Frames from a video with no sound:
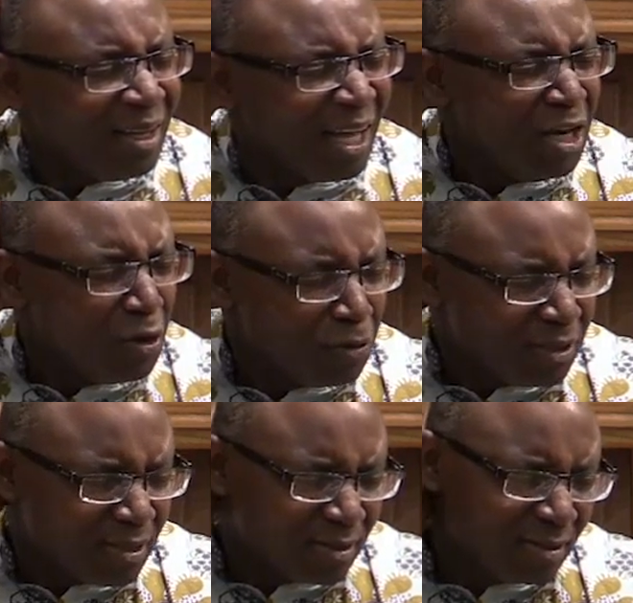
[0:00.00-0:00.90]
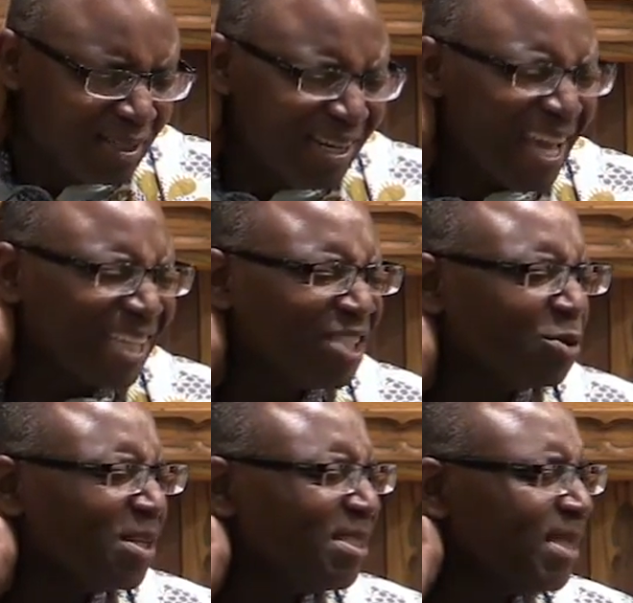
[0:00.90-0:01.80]
a note next
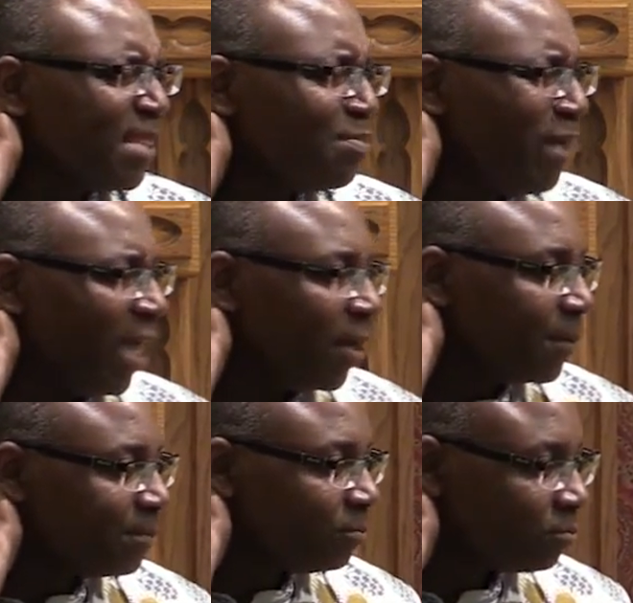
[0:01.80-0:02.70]
to his deathbed